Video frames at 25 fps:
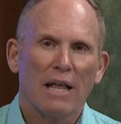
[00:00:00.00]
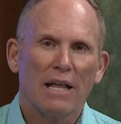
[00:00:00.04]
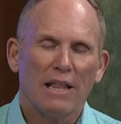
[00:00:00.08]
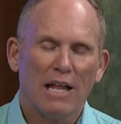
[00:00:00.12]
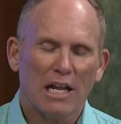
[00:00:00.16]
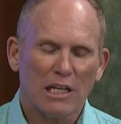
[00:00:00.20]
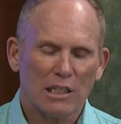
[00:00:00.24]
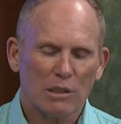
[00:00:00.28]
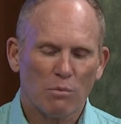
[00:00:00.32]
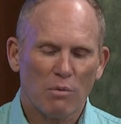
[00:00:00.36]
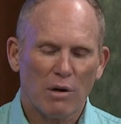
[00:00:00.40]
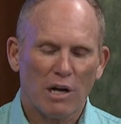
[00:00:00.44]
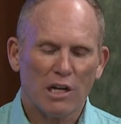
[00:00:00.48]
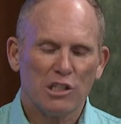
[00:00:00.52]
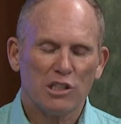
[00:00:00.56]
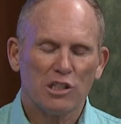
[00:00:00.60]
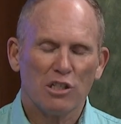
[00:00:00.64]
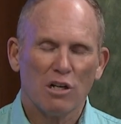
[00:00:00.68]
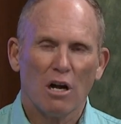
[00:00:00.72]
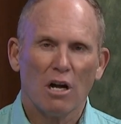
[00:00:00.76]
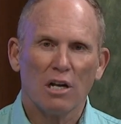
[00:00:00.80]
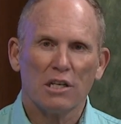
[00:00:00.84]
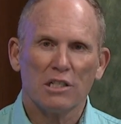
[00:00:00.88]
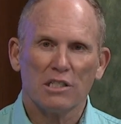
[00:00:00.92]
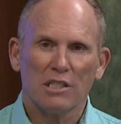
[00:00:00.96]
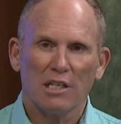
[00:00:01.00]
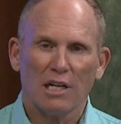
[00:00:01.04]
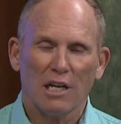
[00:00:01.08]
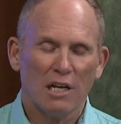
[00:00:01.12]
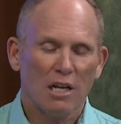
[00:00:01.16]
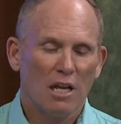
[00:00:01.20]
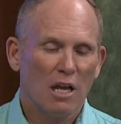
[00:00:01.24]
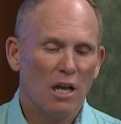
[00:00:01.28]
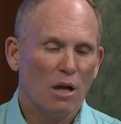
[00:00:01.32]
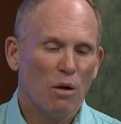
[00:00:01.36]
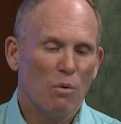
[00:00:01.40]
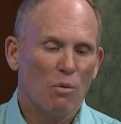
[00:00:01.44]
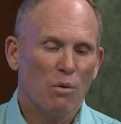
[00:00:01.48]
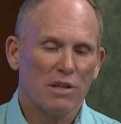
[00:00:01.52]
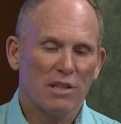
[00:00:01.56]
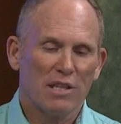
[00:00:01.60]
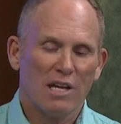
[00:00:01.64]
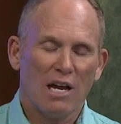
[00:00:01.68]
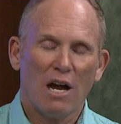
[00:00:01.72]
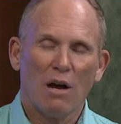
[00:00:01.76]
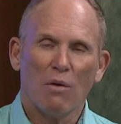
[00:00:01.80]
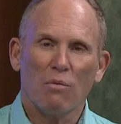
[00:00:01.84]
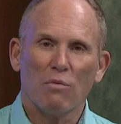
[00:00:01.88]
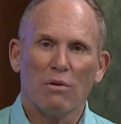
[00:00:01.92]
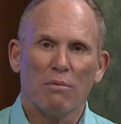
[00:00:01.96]
That's why John said,
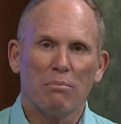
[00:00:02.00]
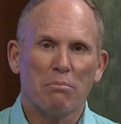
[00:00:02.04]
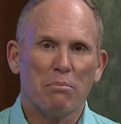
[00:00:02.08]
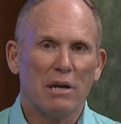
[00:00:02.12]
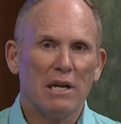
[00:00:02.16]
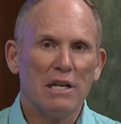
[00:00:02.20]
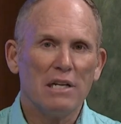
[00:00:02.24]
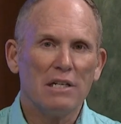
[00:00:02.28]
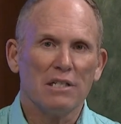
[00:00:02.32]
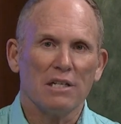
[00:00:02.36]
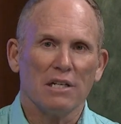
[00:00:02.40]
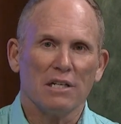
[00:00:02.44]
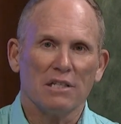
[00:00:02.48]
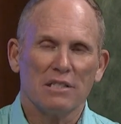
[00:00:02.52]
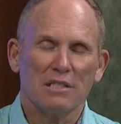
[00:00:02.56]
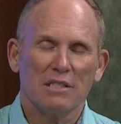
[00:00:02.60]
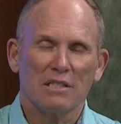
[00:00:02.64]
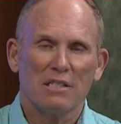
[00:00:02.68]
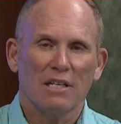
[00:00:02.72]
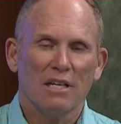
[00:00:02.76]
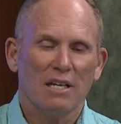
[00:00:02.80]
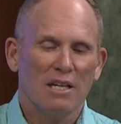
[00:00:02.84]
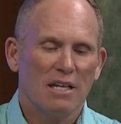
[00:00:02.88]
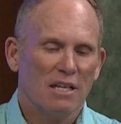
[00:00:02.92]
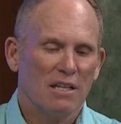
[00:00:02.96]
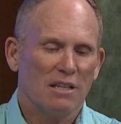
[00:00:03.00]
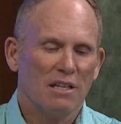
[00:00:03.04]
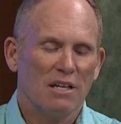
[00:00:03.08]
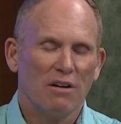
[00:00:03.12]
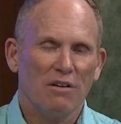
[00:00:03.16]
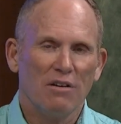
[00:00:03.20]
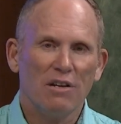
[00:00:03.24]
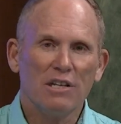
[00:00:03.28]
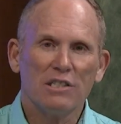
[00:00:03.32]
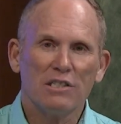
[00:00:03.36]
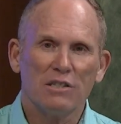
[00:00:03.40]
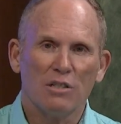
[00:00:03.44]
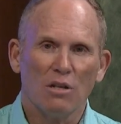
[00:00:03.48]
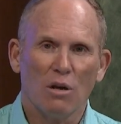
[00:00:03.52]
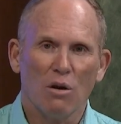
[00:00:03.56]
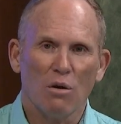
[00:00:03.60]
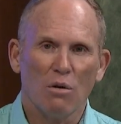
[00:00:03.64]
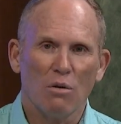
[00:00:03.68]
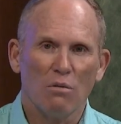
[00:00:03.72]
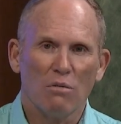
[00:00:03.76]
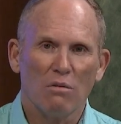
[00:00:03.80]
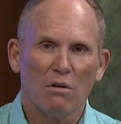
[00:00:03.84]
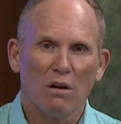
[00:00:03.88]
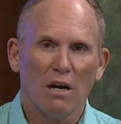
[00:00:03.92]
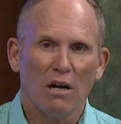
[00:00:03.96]
without repentance, there is
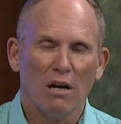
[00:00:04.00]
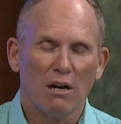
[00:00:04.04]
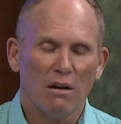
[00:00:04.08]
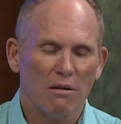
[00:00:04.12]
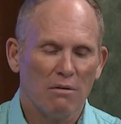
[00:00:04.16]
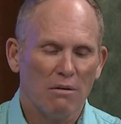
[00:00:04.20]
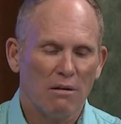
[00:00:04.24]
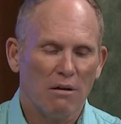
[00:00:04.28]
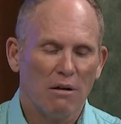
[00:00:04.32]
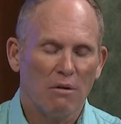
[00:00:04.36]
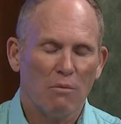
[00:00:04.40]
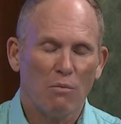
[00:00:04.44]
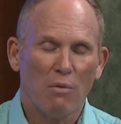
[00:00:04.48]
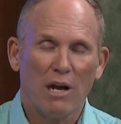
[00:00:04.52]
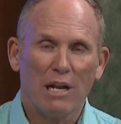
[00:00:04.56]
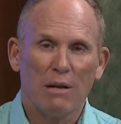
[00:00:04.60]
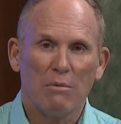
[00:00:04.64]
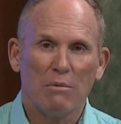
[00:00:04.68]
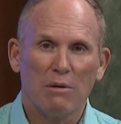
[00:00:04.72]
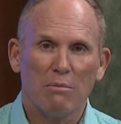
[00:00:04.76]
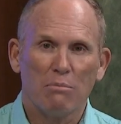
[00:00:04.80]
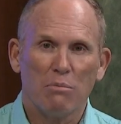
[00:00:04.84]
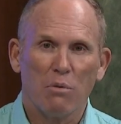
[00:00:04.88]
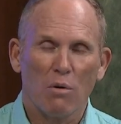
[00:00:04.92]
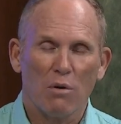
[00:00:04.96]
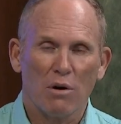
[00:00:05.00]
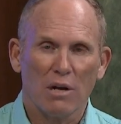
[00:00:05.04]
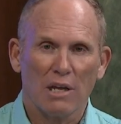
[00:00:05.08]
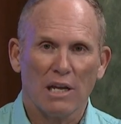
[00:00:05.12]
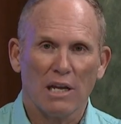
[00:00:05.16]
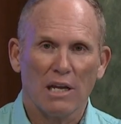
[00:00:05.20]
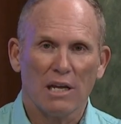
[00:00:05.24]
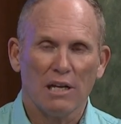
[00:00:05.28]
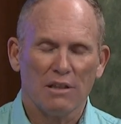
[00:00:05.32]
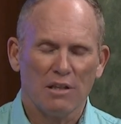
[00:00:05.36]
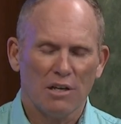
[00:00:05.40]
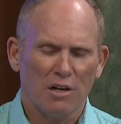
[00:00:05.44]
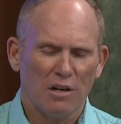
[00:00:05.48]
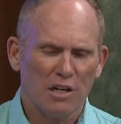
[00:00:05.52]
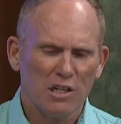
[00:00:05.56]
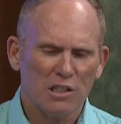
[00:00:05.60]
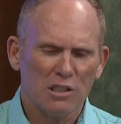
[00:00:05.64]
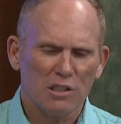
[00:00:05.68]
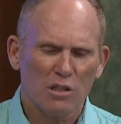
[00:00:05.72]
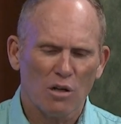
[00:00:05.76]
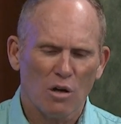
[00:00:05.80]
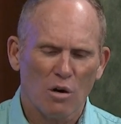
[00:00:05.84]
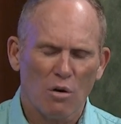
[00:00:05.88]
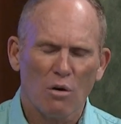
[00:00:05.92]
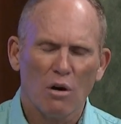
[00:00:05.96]
no uh, way to be born again. There is
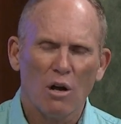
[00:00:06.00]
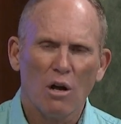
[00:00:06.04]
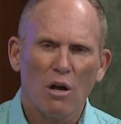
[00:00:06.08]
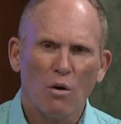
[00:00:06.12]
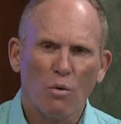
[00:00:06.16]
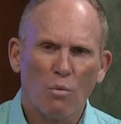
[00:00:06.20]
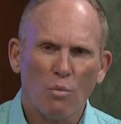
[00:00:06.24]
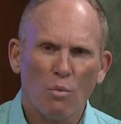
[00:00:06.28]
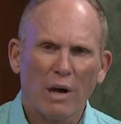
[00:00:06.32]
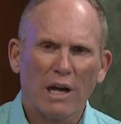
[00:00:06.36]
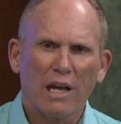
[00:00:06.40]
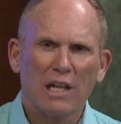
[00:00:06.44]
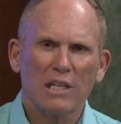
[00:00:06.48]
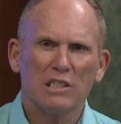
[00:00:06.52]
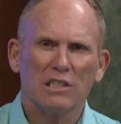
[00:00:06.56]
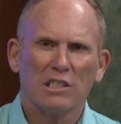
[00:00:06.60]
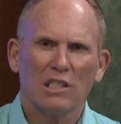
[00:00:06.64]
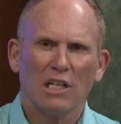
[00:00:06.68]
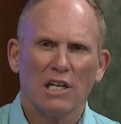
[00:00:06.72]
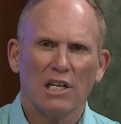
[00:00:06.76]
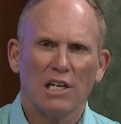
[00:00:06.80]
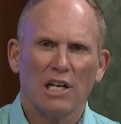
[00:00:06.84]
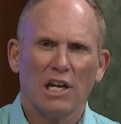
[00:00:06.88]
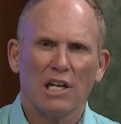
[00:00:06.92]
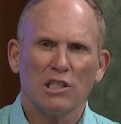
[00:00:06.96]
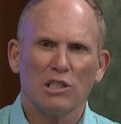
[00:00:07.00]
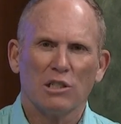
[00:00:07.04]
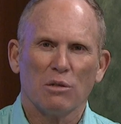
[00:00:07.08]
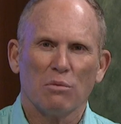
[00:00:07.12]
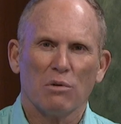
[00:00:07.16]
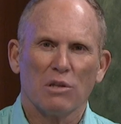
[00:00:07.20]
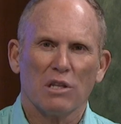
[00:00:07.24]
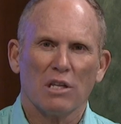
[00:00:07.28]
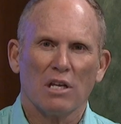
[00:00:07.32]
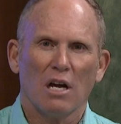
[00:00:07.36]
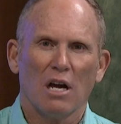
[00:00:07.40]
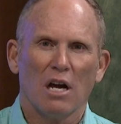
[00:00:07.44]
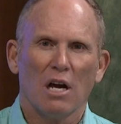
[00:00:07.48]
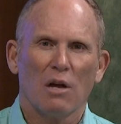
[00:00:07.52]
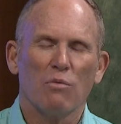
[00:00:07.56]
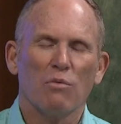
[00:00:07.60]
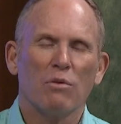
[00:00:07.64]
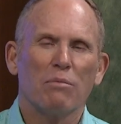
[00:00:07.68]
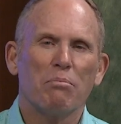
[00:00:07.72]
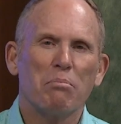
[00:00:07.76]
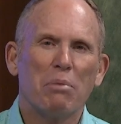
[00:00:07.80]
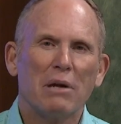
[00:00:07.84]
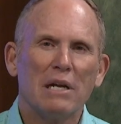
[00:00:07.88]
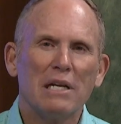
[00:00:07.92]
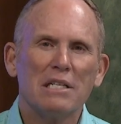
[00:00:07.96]
no reconciliation with God.
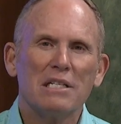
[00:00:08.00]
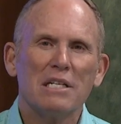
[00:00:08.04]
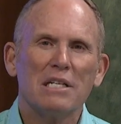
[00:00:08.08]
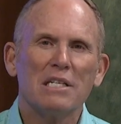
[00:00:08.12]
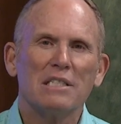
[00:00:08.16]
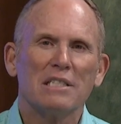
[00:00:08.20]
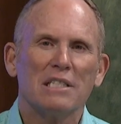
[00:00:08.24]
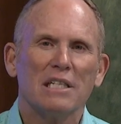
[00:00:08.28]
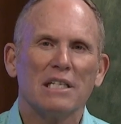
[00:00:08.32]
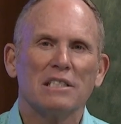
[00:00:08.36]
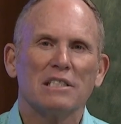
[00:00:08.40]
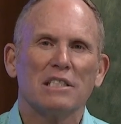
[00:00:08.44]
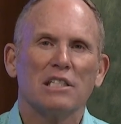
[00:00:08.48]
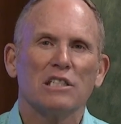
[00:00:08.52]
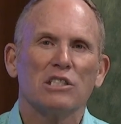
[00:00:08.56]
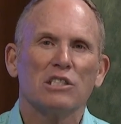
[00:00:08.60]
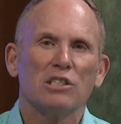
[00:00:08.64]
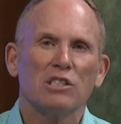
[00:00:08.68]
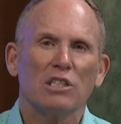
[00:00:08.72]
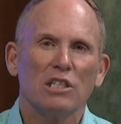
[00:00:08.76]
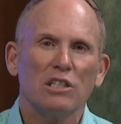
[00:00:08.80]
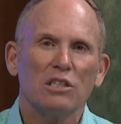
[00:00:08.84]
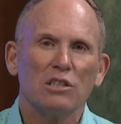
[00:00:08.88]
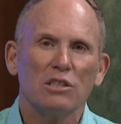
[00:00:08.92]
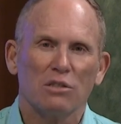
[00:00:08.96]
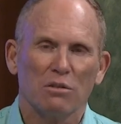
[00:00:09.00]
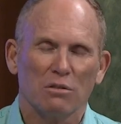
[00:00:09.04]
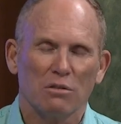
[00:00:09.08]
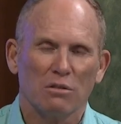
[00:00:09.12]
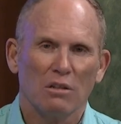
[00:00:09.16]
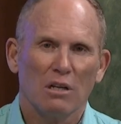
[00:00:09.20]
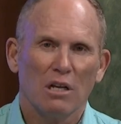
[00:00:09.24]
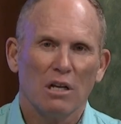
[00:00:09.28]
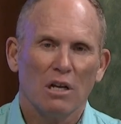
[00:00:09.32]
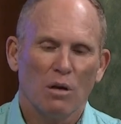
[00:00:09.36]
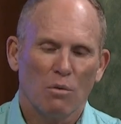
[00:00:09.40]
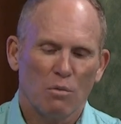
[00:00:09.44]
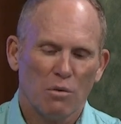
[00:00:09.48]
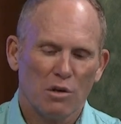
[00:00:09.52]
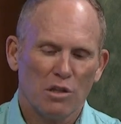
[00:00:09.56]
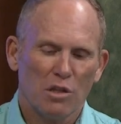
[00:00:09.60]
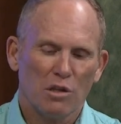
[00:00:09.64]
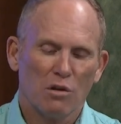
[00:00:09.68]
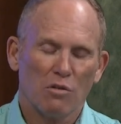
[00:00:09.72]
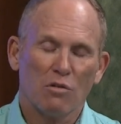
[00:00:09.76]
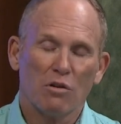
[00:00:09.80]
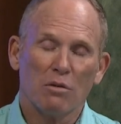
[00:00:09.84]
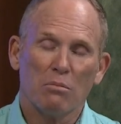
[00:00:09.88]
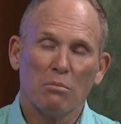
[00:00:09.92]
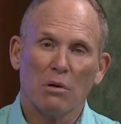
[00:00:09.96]
Repentance is essential, whether
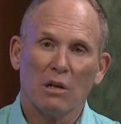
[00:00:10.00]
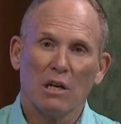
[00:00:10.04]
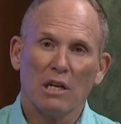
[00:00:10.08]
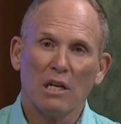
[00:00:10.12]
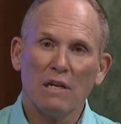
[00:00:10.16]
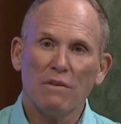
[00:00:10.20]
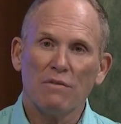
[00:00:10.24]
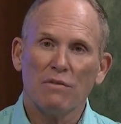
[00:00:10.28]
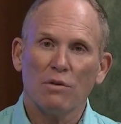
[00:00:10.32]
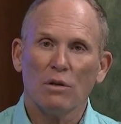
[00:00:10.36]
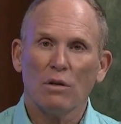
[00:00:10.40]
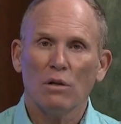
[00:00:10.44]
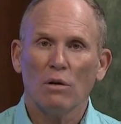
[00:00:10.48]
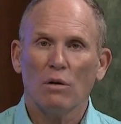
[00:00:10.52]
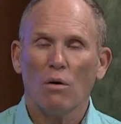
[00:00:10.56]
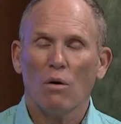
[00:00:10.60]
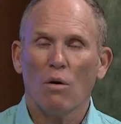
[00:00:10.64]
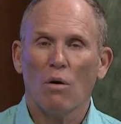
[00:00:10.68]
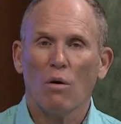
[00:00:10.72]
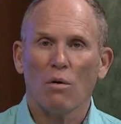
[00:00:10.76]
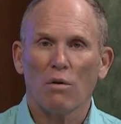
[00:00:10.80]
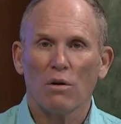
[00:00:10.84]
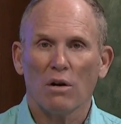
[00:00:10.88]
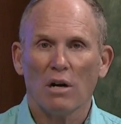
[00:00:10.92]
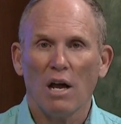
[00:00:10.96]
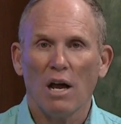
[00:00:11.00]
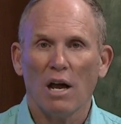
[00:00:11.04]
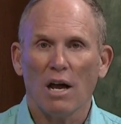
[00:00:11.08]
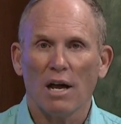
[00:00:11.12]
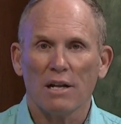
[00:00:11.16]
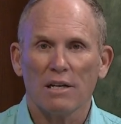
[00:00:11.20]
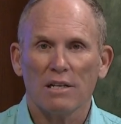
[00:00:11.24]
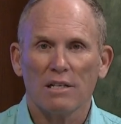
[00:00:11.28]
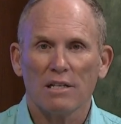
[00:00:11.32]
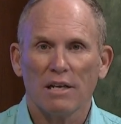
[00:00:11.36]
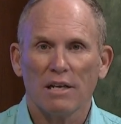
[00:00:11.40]
you're a believer or not.